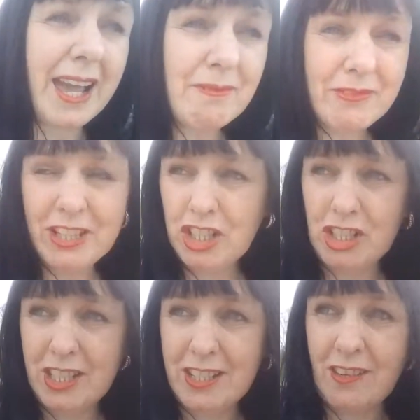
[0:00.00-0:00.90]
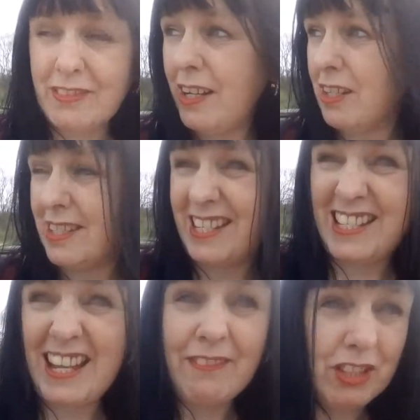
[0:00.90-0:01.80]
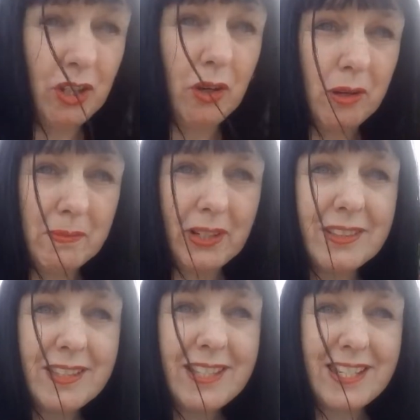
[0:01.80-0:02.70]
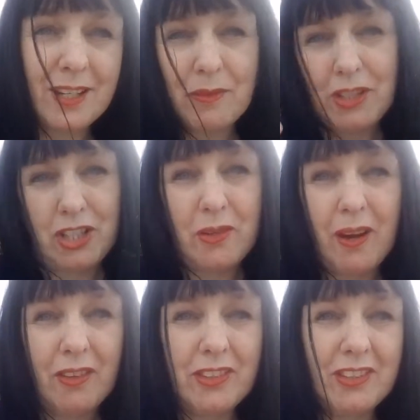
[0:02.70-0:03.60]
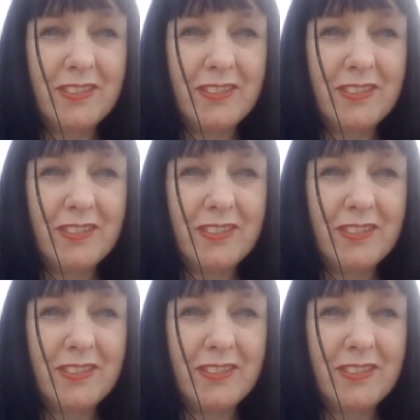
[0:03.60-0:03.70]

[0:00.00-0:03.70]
am finishing this off now because there's seven cormorants and I want to do it on the other